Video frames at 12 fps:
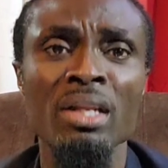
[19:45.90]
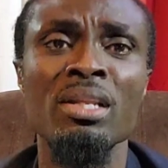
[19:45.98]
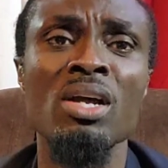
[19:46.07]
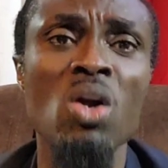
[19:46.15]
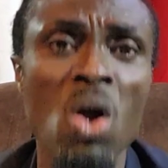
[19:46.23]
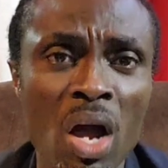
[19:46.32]

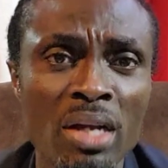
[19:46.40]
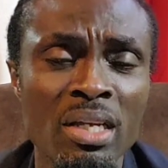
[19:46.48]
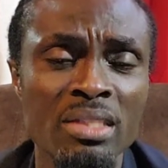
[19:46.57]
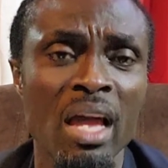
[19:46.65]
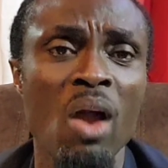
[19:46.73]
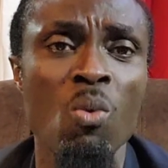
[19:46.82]
the God
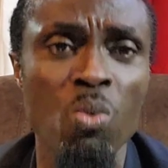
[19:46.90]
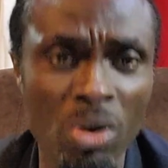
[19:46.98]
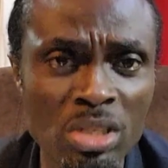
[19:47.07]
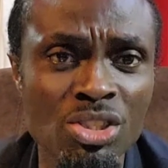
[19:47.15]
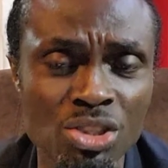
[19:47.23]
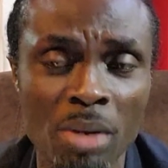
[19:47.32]
that I
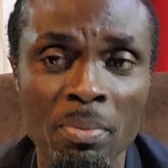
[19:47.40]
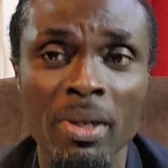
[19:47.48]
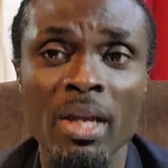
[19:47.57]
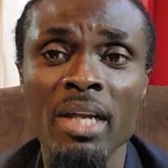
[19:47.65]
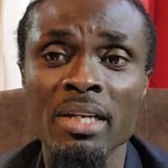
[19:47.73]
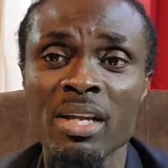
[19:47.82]
worship,
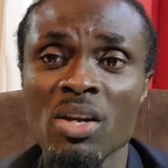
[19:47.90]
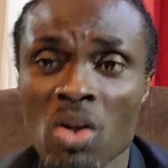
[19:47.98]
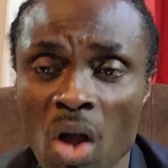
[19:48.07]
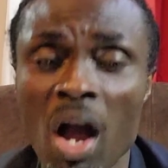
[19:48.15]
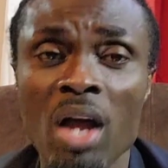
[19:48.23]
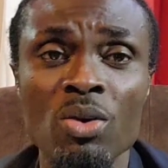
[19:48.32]
the
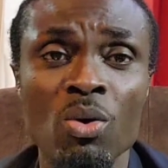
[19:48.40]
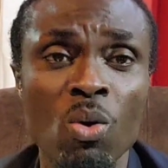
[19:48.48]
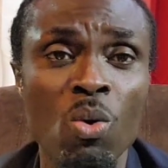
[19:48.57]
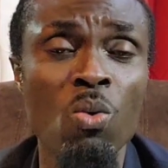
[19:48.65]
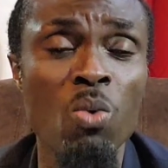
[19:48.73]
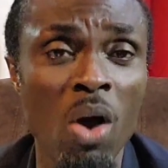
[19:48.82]
God who
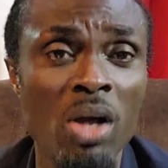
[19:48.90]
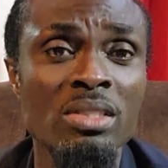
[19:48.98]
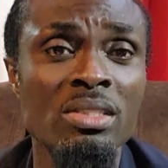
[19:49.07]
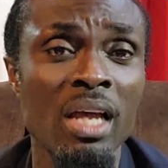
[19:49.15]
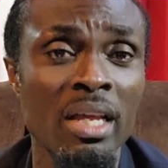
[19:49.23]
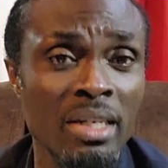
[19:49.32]

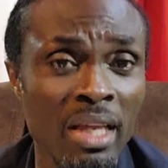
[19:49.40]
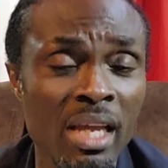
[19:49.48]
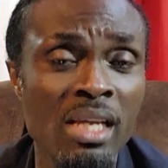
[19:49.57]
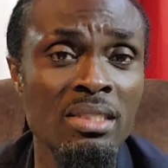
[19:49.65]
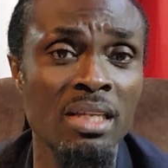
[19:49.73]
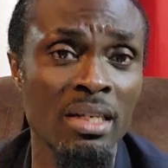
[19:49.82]
was and
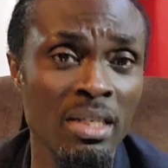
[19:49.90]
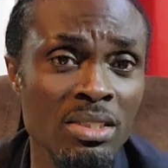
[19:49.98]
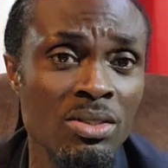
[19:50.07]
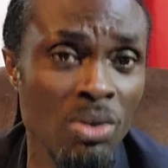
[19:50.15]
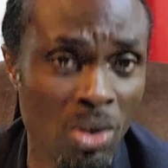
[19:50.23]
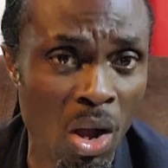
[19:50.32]
is and is
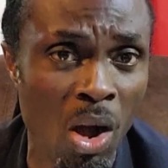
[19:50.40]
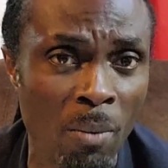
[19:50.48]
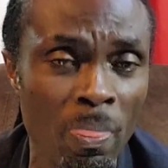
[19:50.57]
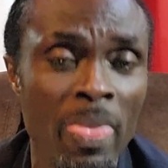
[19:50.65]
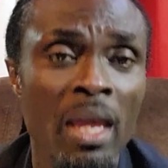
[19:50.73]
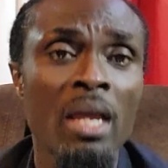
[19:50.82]
to
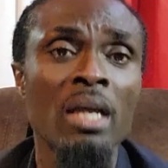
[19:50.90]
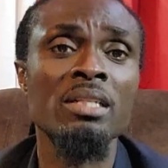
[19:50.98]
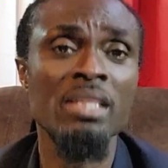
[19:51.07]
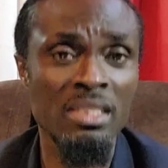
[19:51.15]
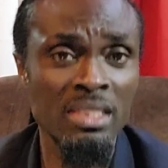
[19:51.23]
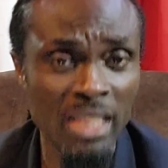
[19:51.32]
come,
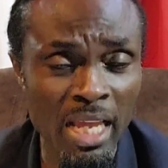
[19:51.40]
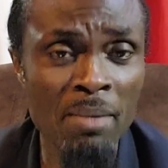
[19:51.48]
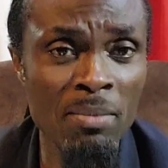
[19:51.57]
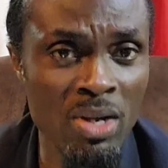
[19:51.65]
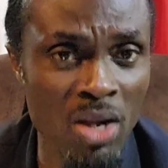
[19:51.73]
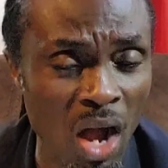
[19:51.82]
the
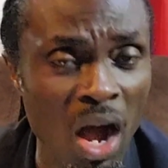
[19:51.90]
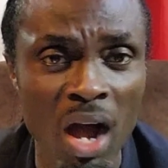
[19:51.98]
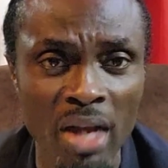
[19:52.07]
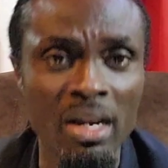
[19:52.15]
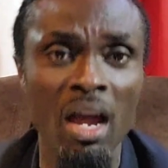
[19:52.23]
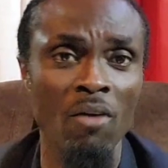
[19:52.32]
same
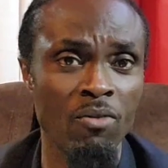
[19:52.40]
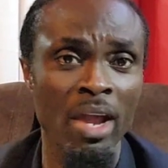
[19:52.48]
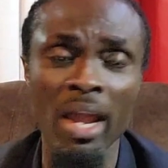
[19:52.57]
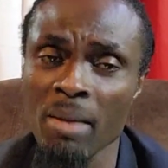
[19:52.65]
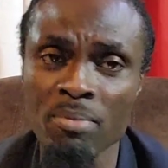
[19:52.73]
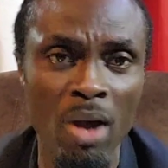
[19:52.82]
God of
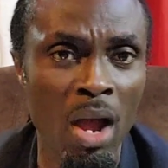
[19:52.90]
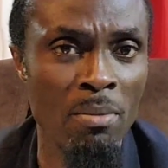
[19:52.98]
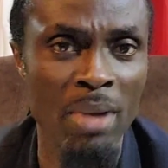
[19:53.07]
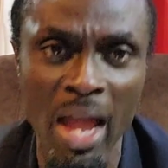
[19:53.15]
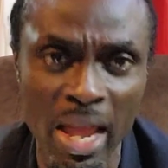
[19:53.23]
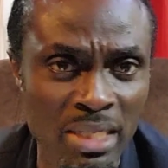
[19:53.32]

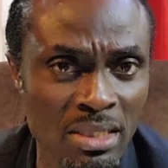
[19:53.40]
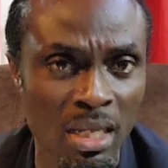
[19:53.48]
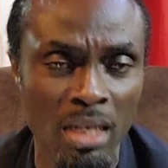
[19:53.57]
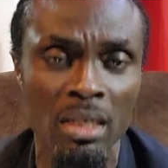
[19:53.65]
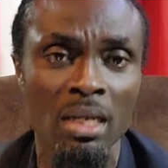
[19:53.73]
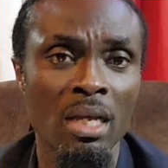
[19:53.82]
Abraham,
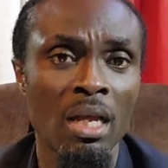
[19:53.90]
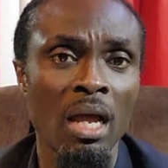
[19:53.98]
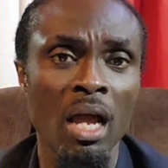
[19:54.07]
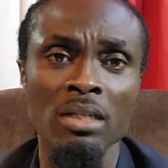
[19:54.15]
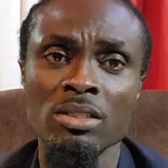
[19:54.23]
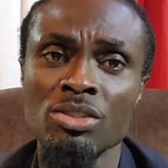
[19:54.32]
Isaac,
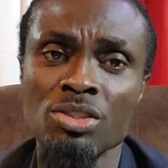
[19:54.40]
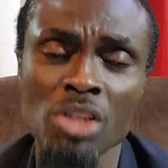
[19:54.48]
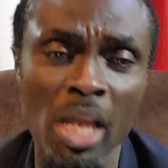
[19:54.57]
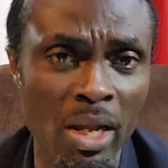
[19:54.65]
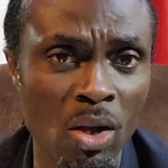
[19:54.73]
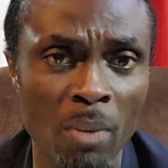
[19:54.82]
and
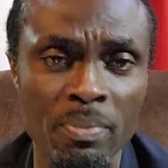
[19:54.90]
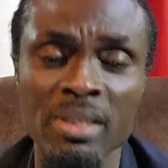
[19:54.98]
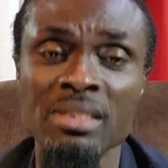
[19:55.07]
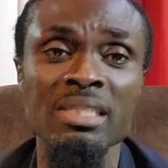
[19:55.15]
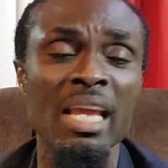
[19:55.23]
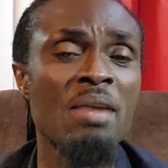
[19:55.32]
Jacob, the
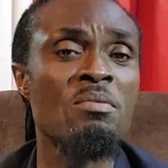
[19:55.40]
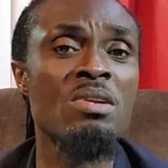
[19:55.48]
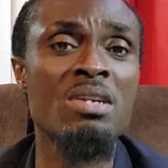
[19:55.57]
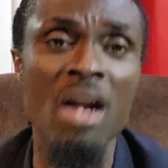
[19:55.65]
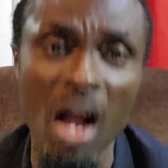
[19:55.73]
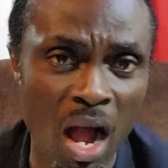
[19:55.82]
same
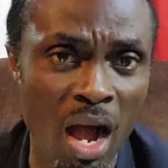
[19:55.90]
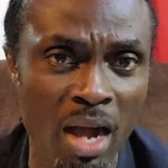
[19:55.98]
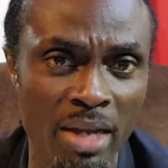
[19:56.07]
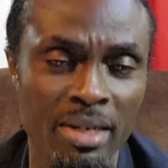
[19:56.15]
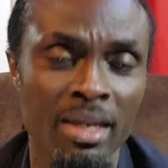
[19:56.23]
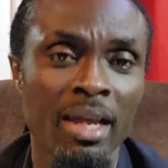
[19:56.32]

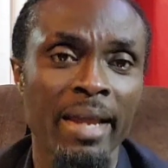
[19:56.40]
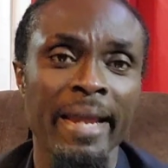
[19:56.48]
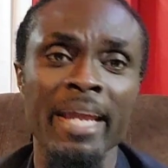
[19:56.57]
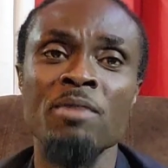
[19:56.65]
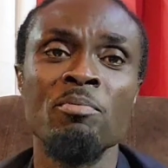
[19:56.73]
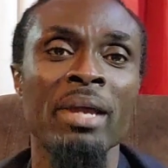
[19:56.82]
God,
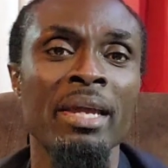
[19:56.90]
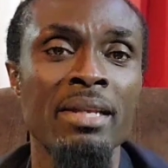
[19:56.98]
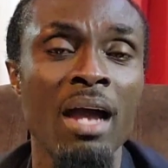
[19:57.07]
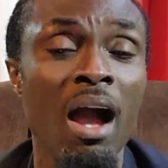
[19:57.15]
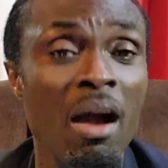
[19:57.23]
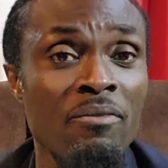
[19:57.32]

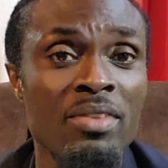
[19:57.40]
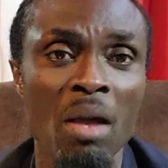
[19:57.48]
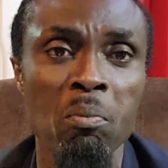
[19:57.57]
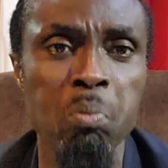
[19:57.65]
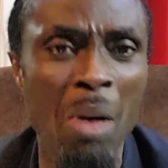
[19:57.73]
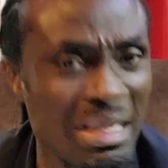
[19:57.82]
amen, of the
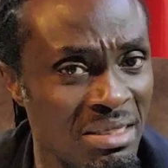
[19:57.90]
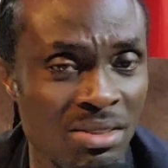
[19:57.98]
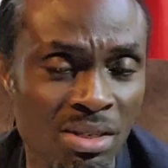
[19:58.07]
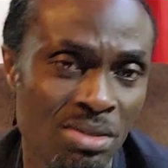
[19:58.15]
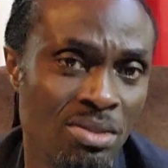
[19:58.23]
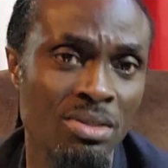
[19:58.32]

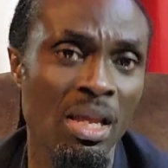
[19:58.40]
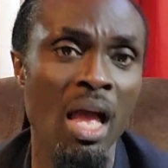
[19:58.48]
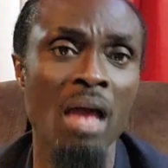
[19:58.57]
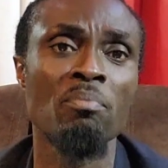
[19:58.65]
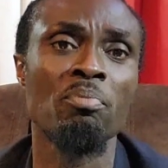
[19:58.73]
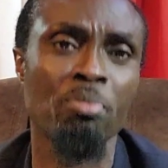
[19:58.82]
apostles
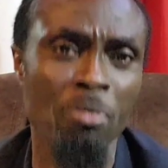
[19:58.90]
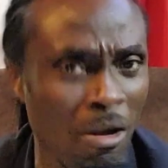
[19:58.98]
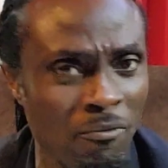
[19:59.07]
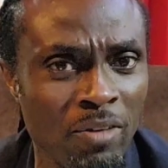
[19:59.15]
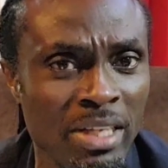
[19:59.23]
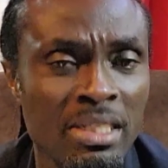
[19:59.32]
and
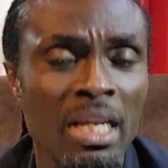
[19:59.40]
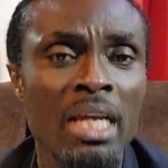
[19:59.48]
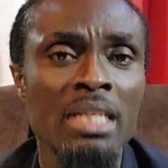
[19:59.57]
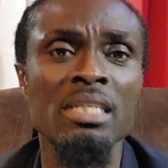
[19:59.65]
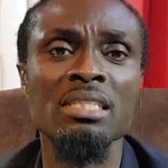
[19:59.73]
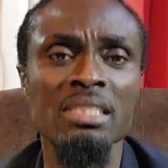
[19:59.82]
prophets,
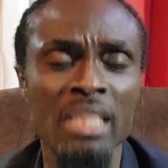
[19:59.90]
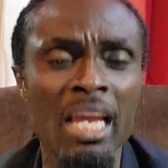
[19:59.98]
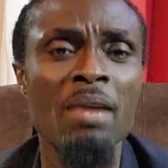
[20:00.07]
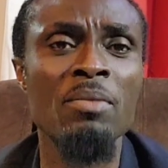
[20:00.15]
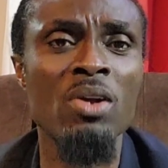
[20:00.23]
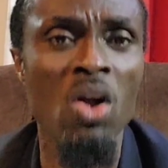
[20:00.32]
the same